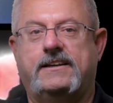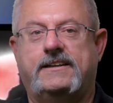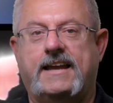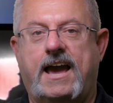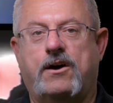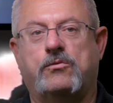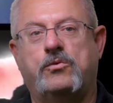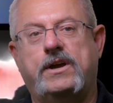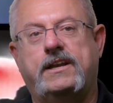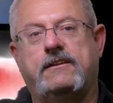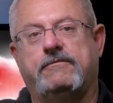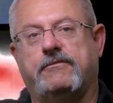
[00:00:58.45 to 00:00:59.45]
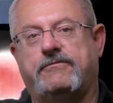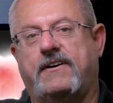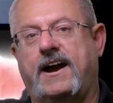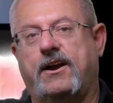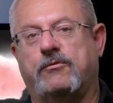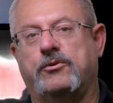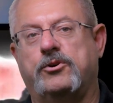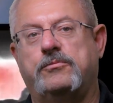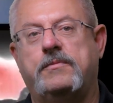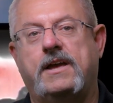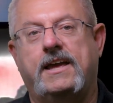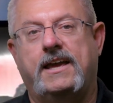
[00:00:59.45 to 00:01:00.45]
downwind of the fire
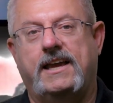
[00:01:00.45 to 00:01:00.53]
room